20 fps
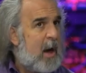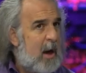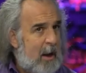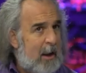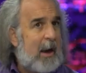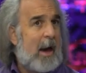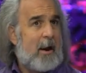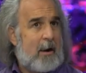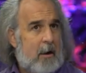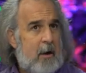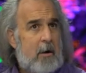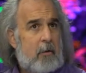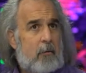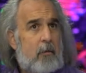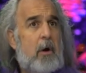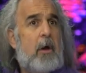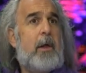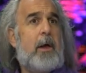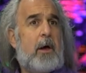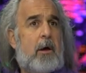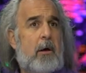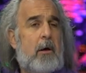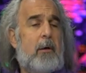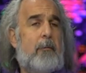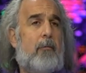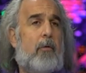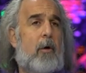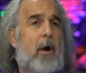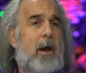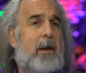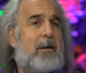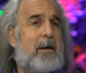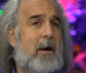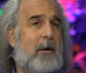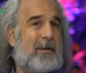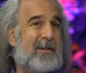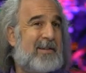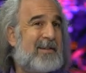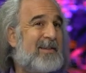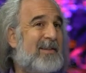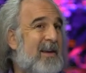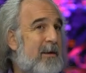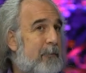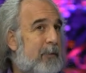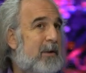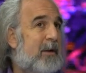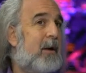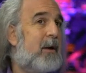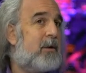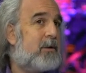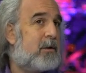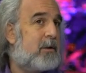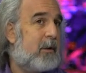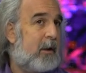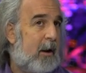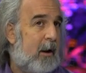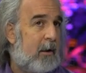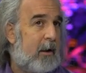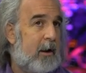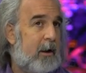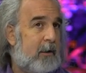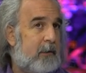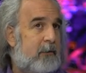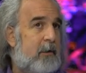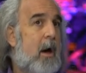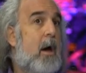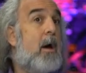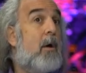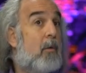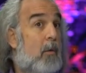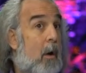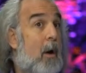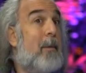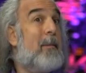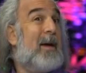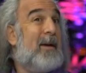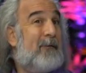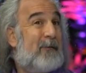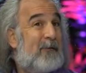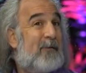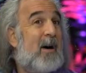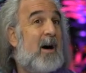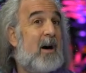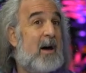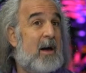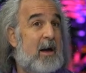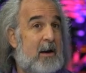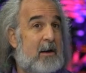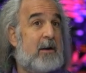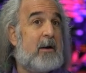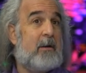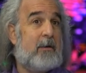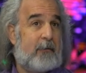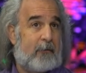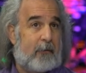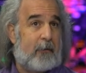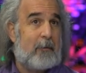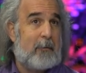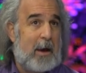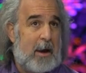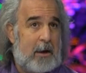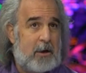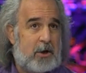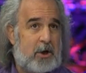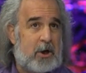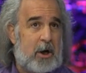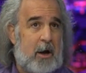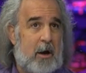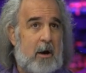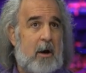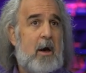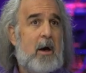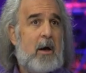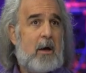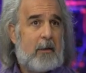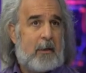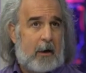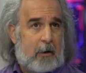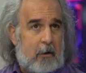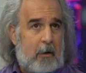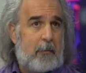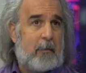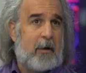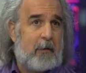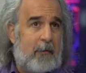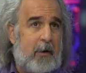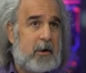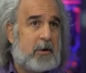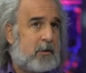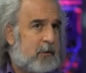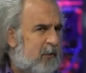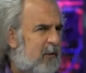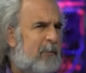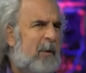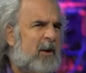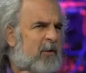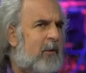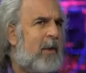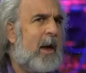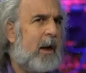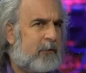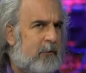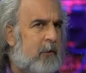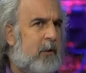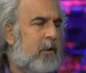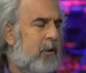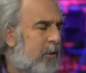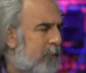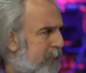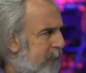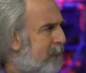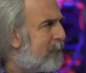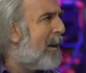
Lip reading: Again, really good breakdown to see potential areas where I may find information that could be of interest, especially executables.